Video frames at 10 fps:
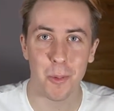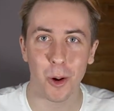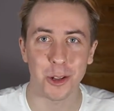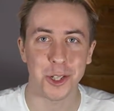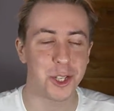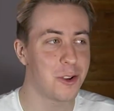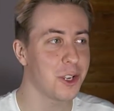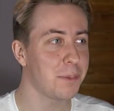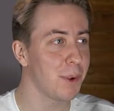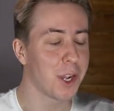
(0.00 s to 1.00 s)
watch, you
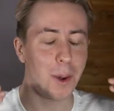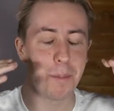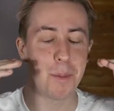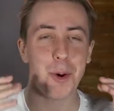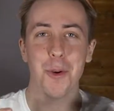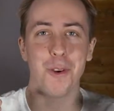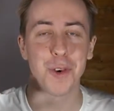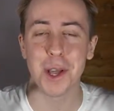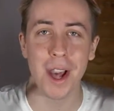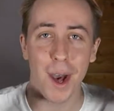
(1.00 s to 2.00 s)
just become more of a...